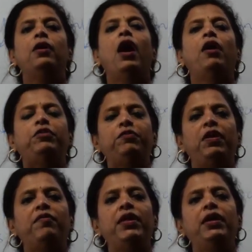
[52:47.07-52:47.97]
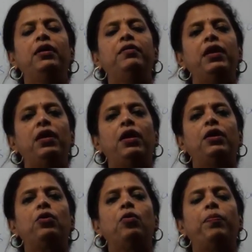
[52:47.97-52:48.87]
After flowering, they will
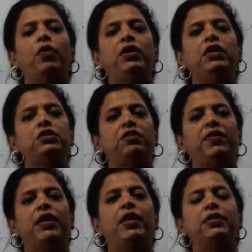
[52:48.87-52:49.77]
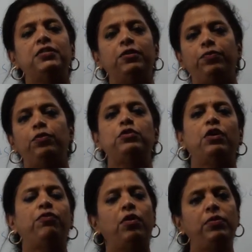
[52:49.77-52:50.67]
undergo pollination, fertilization, fruits
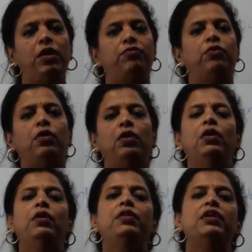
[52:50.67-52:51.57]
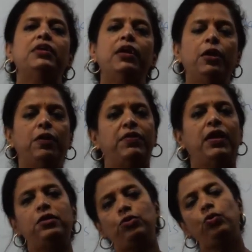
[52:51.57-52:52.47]
are formed, therefore, that's the end of
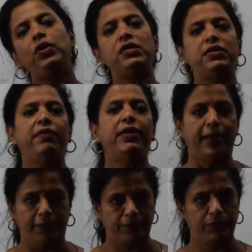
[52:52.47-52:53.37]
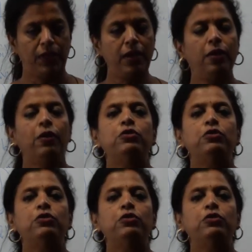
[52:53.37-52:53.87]
that, 2 years they will die, right?